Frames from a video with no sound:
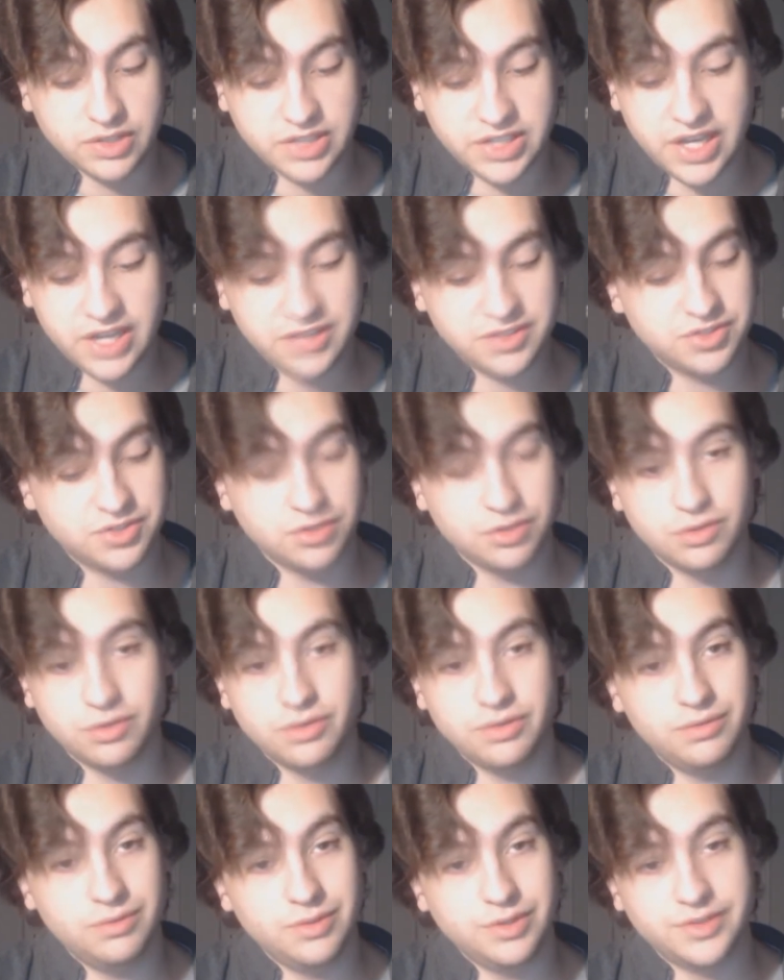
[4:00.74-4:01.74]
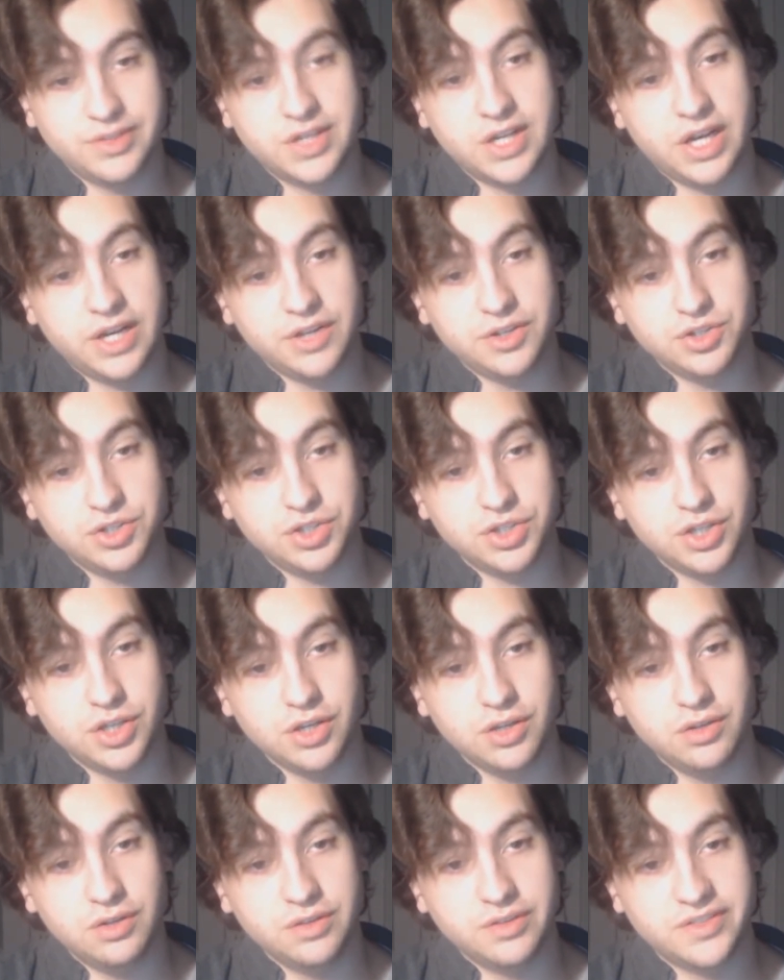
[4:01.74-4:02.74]
The texture is kind of
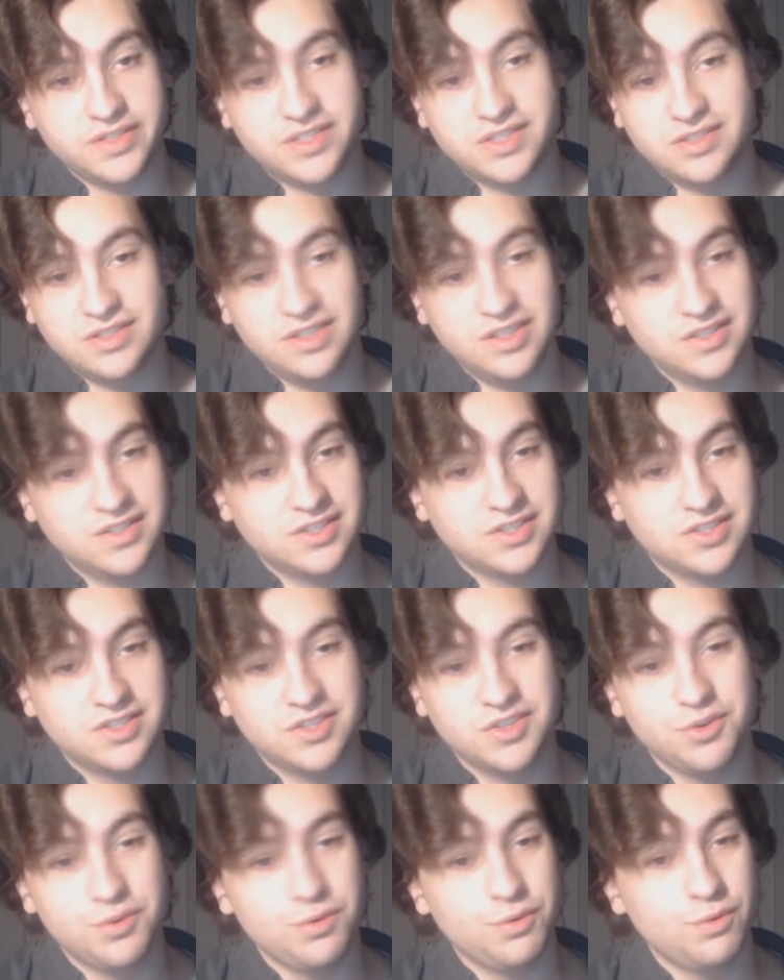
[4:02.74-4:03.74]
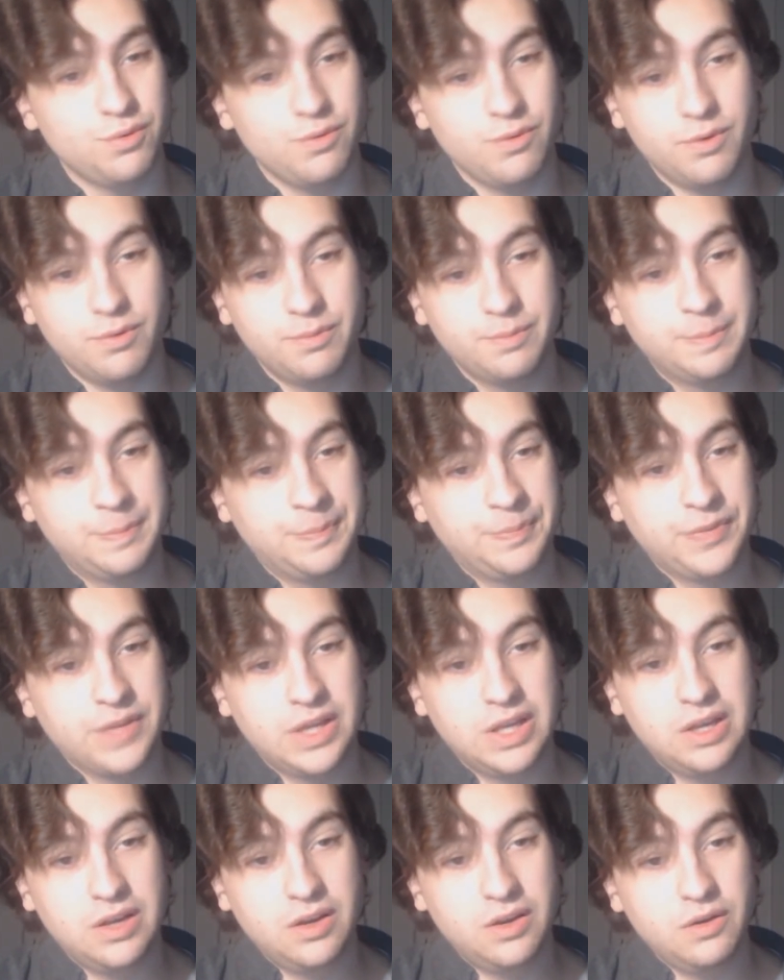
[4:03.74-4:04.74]
shit. It's just too
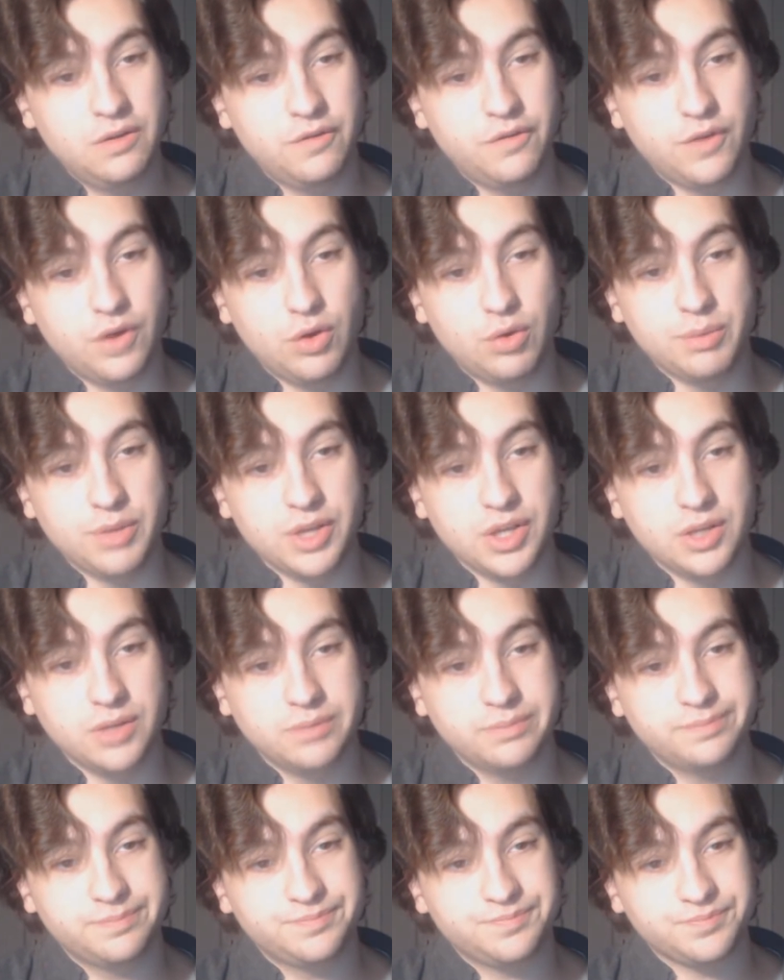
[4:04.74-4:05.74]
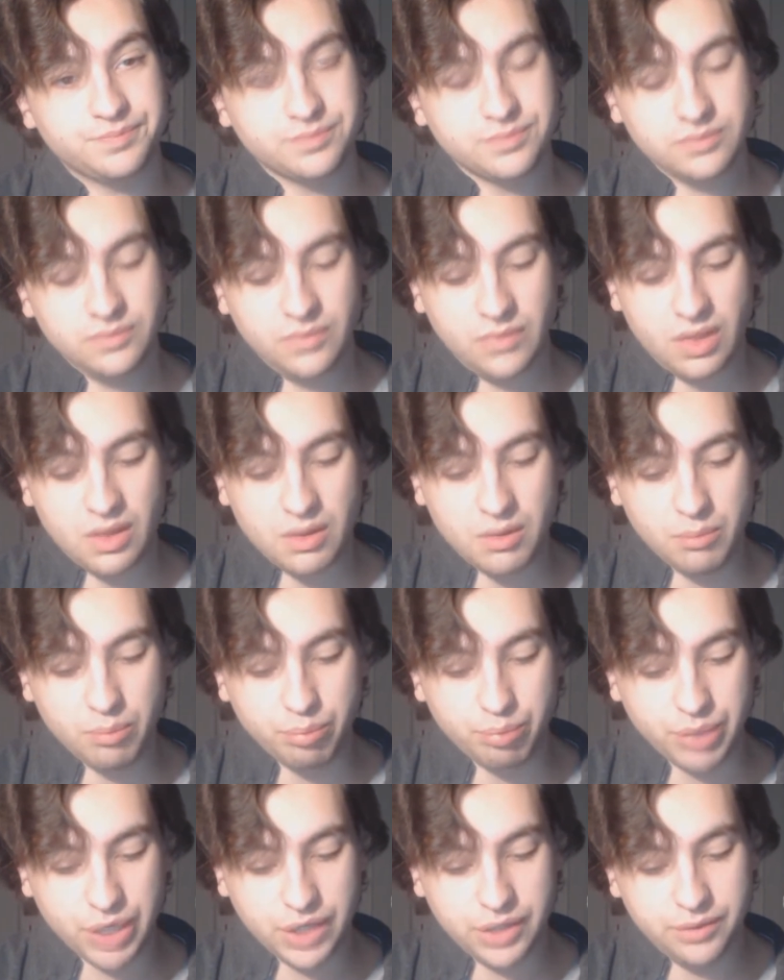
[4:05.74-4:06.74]
foamy.
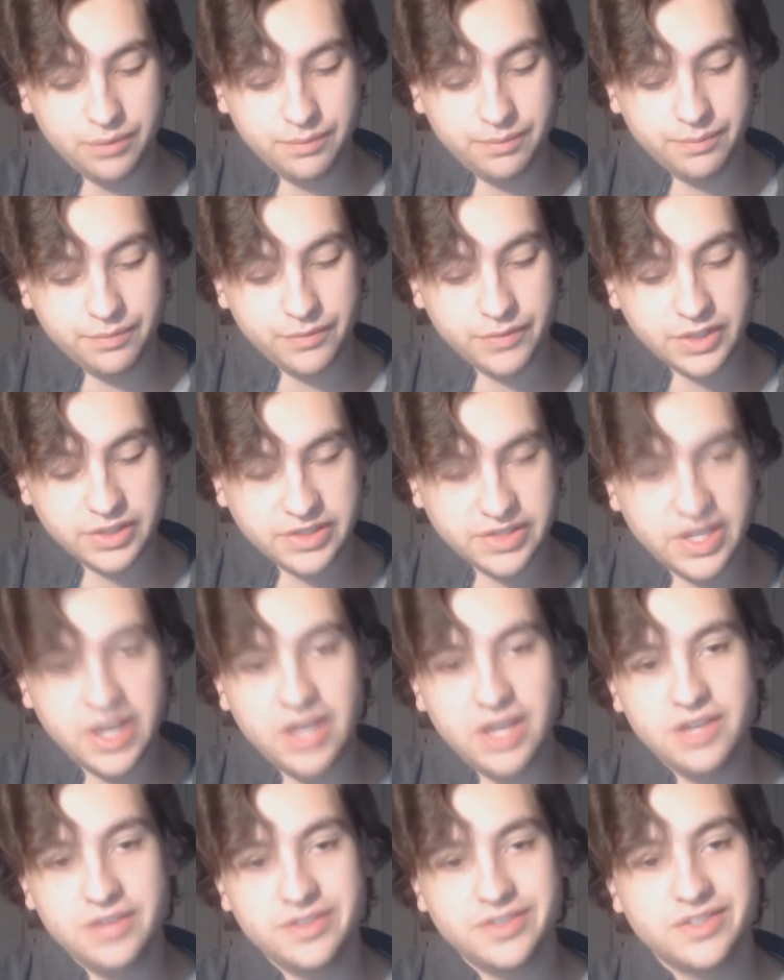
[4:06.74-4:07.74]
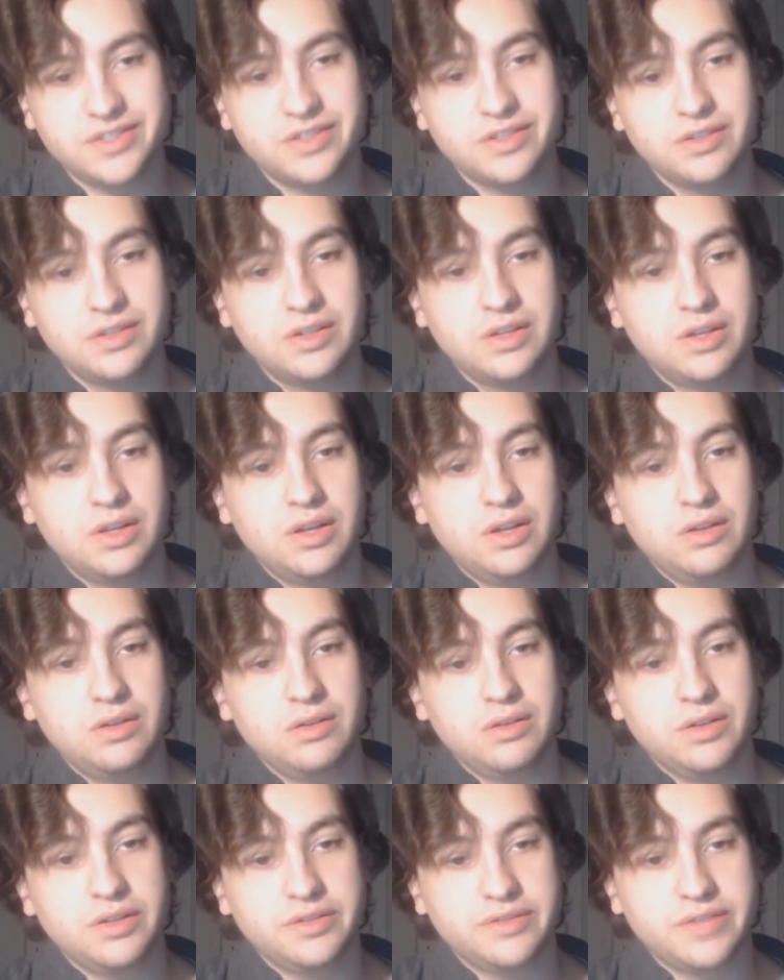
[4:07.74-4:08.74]
But the taste,
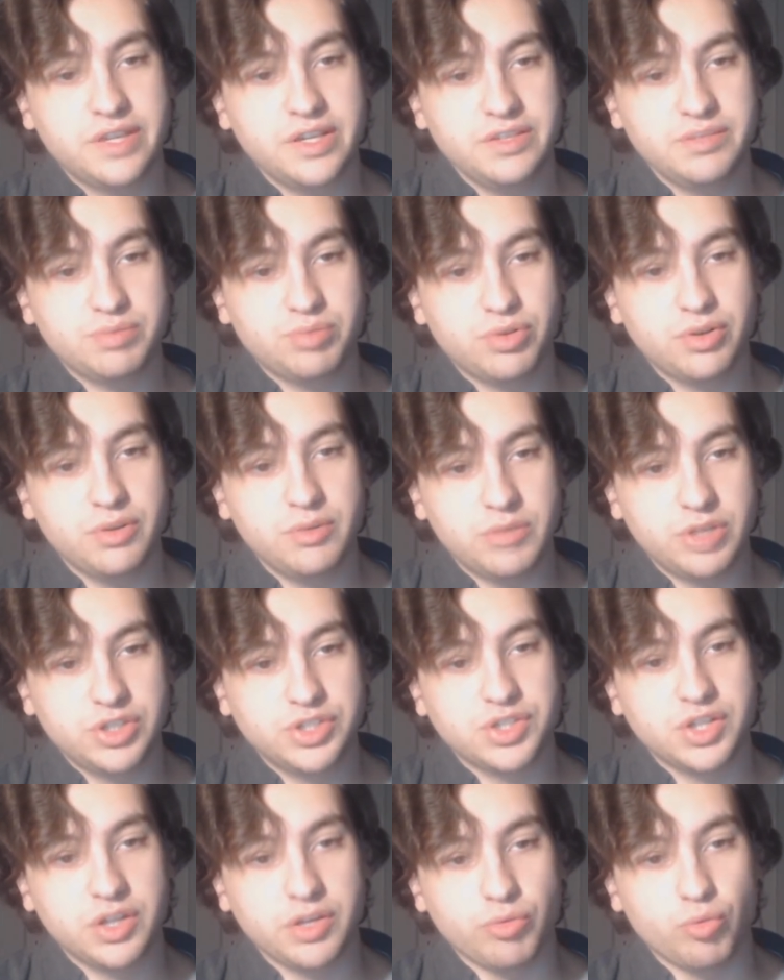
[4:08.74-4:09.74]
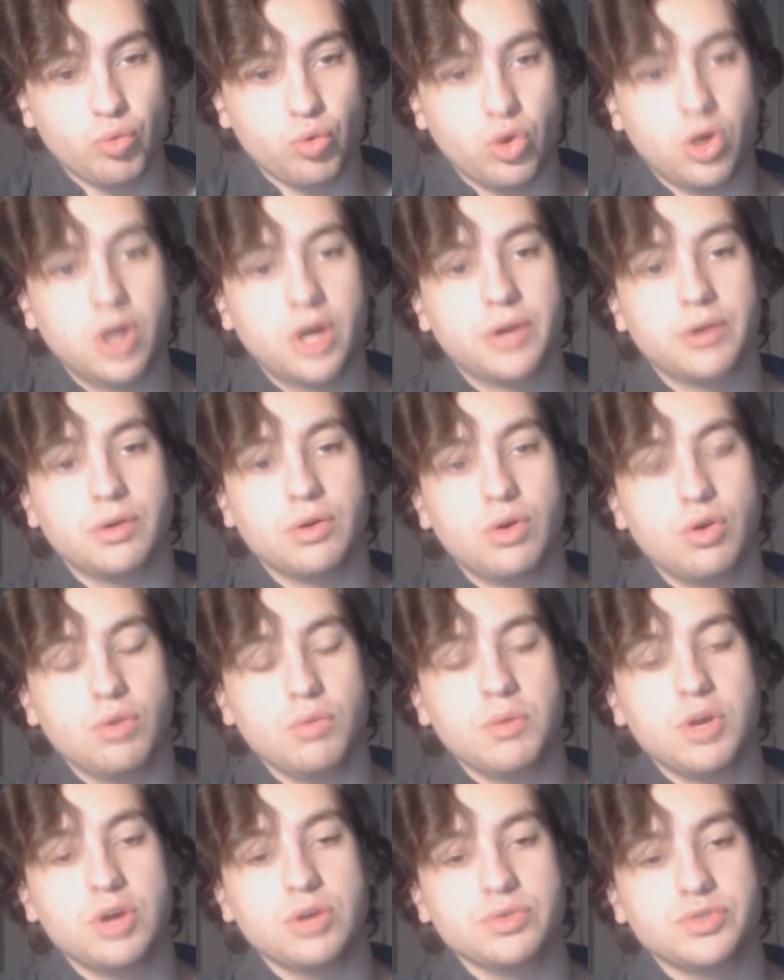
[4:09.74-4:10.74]
it tastes pretty much like water
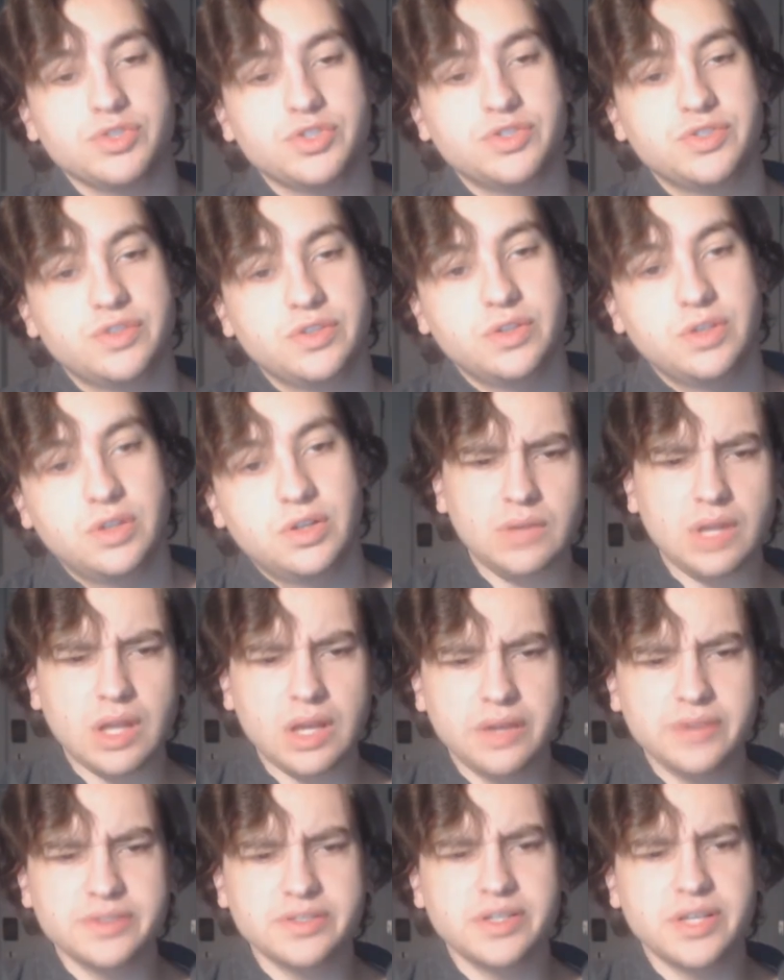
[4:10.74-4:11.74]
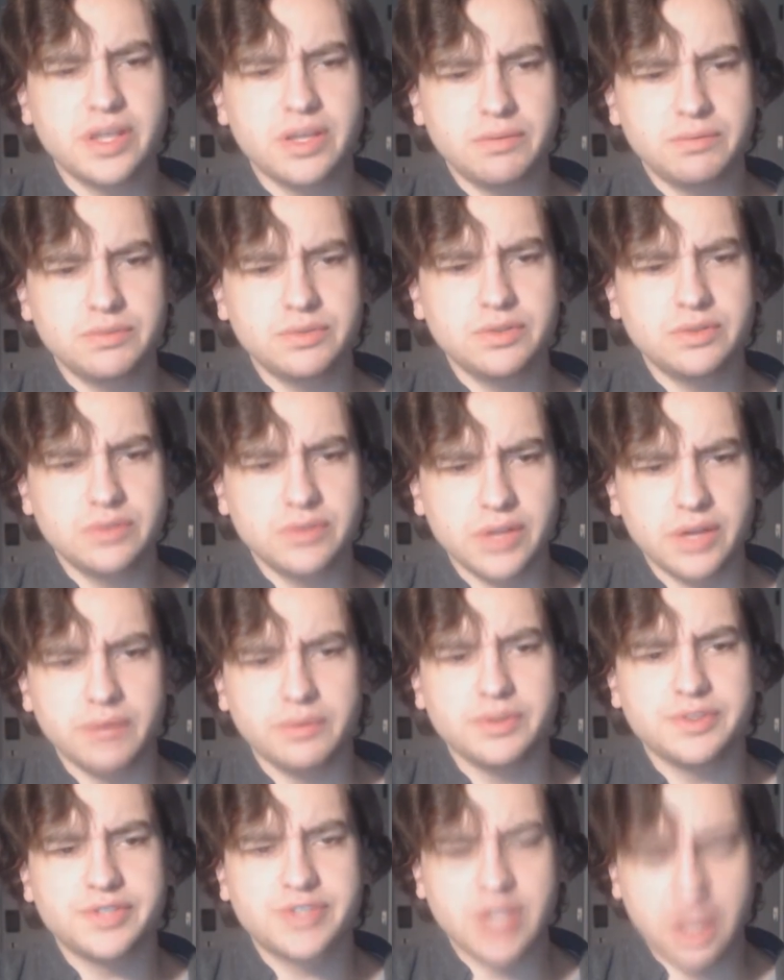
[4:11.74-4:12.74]
almost.
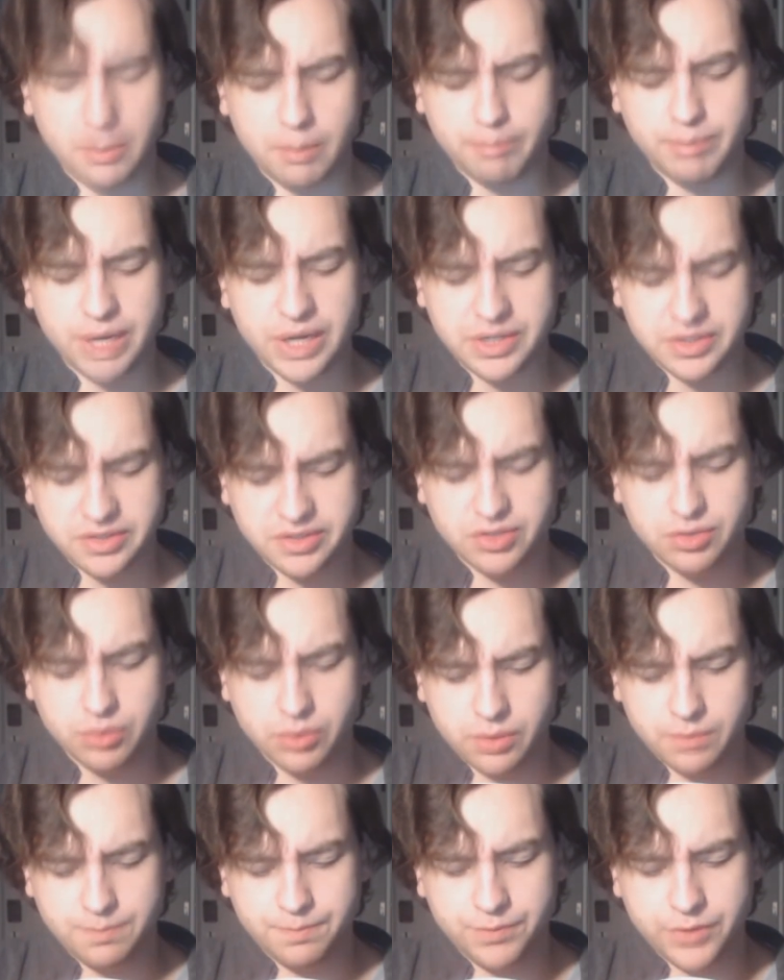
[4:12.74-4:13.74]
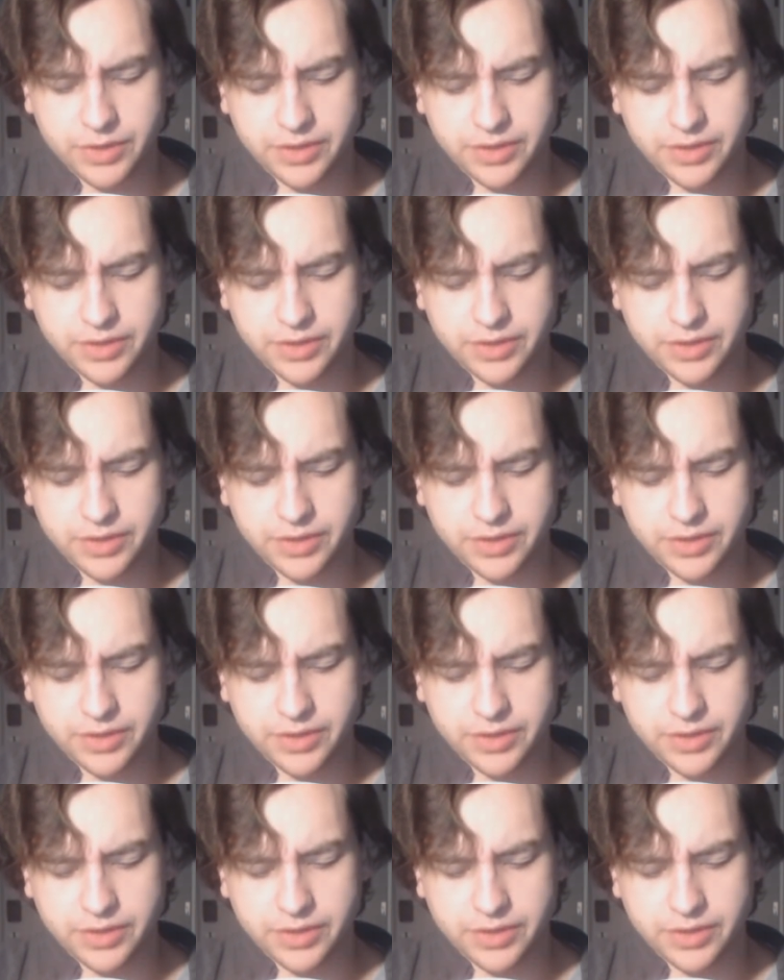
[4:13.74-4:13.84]
It's got a bite to it.